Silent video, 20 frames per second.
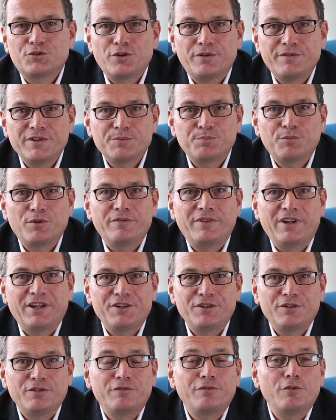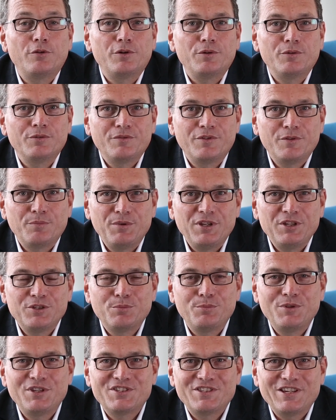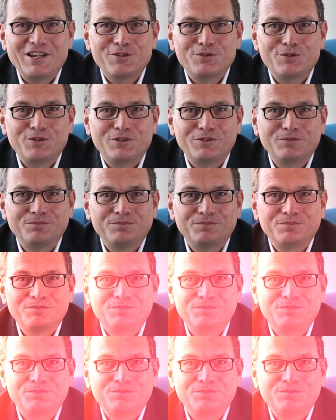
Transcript: service provider for the B two B sector.